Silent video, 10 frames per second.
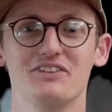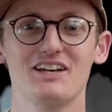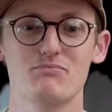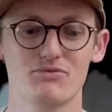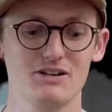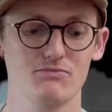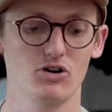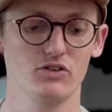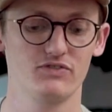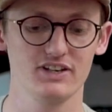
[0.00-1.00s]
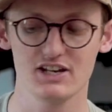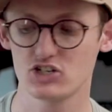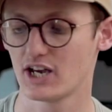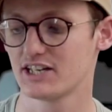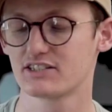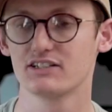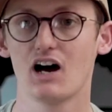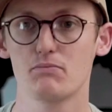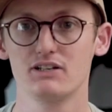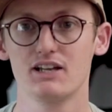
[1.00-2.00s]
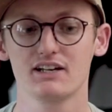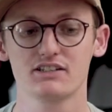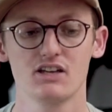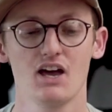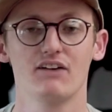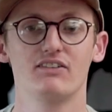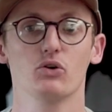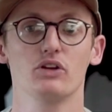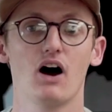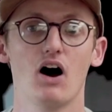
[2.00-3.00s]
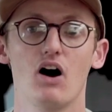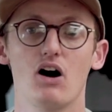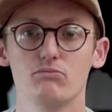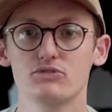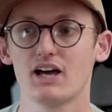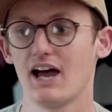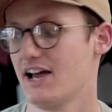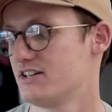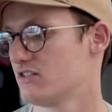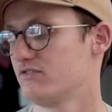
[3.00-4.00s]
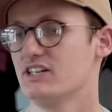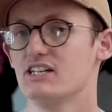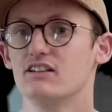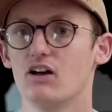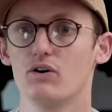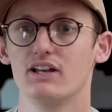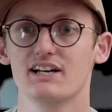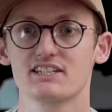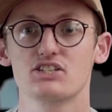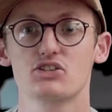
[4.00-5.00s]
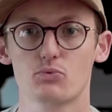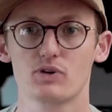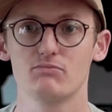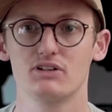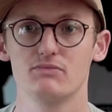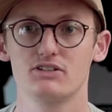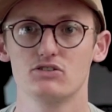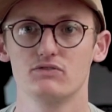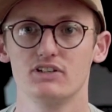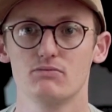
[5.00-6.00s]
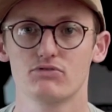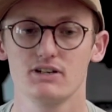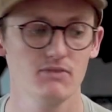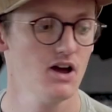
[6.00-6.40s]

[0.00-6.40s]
neoprene on the chest and upper legs, then on the arms and the lower legs it's 3mm of neoprene.